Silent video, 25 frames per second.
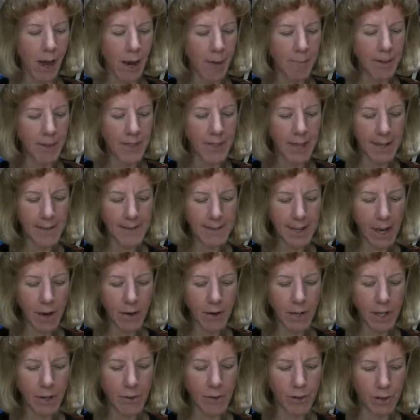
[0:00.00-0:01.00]
But that's how
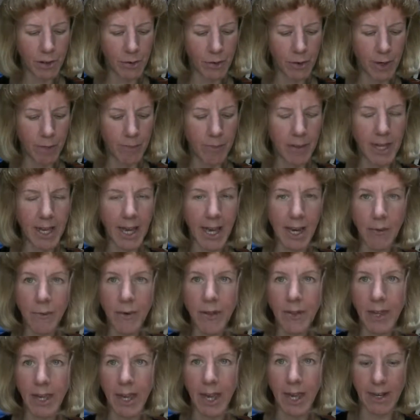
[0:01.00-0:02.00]
you do it. Begin
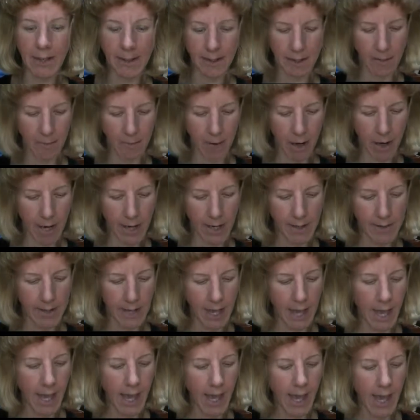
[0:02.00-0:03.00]
with the end in mind.
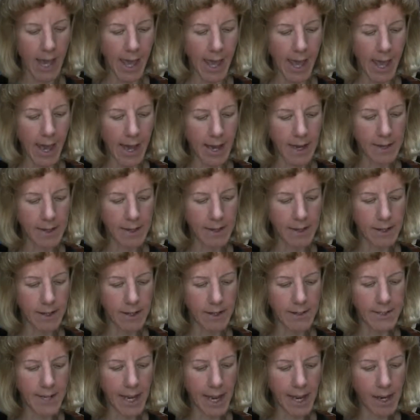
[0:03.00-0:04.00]
And
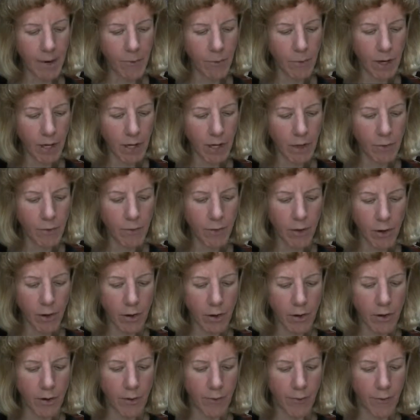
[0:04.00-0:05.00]
take what you've
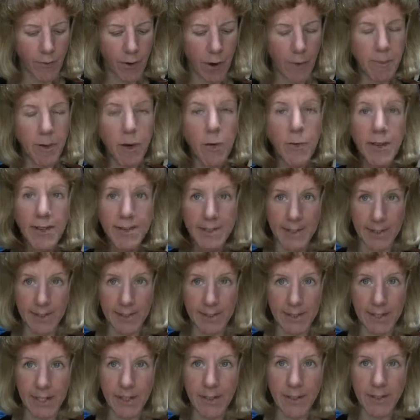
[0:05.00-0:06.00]
learned from your
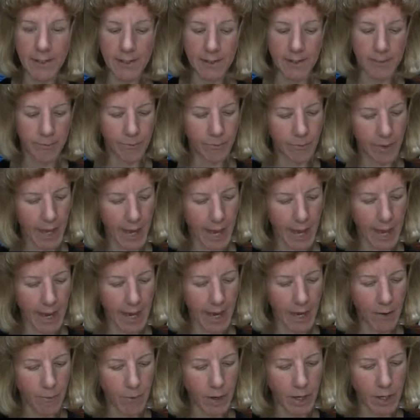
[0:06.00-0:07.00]
resistance, okay,
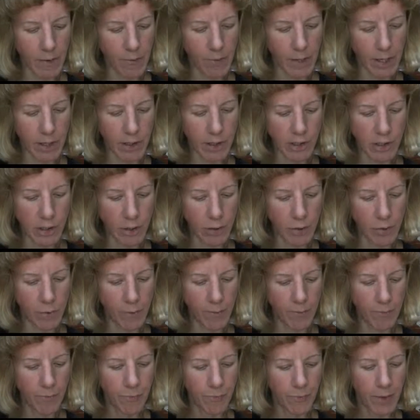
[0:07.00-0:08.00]
and what you want to do
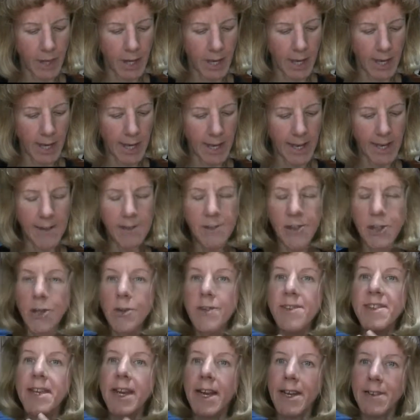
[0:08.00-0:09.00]
is
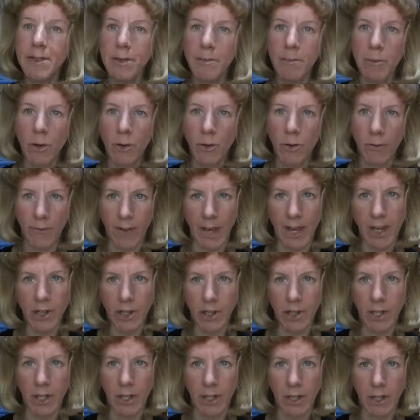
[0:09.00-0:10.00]
use it as a
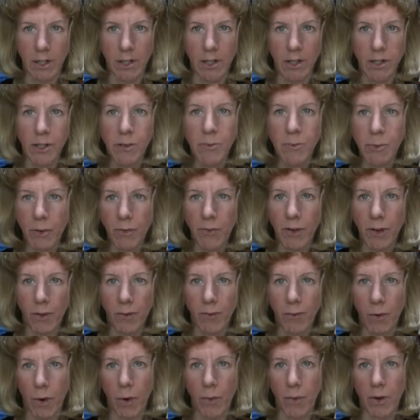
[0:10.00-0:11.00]
motivation to move you
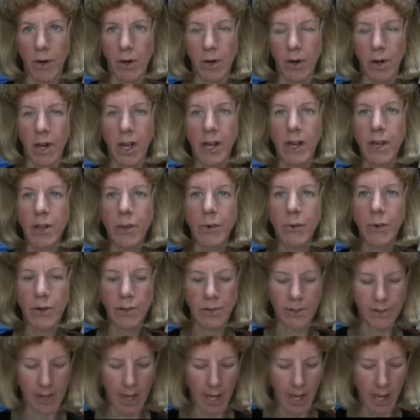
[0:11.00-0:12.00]
forward. In other
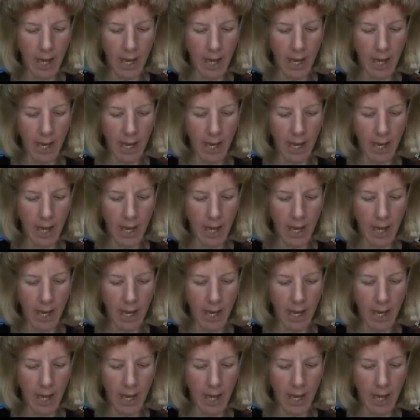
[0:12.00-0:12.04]
words,